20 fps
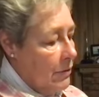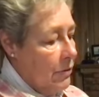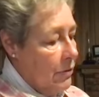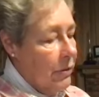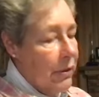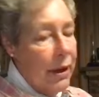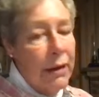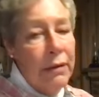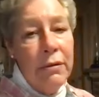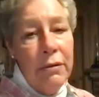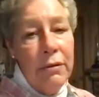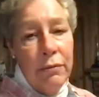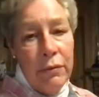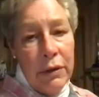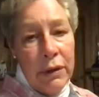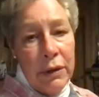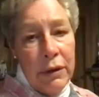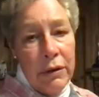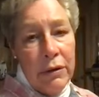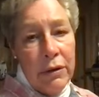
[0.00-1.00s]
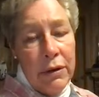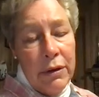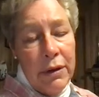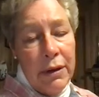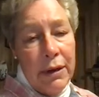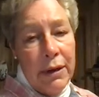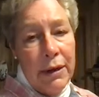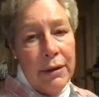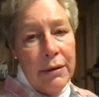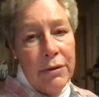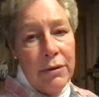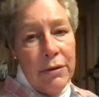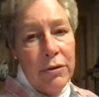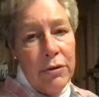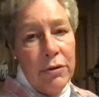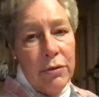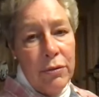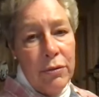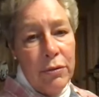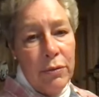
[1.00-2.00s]
so that's a really good thing to
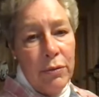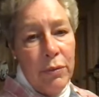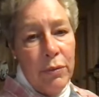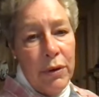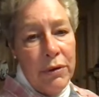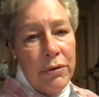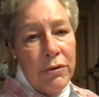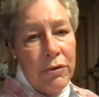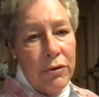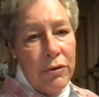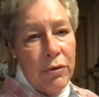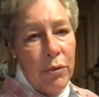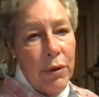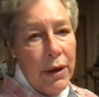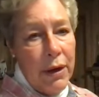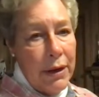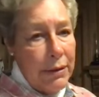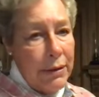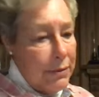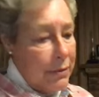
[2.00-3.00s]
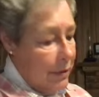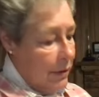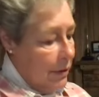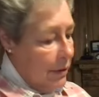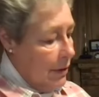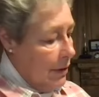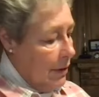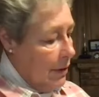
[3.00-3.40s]
do once or twice.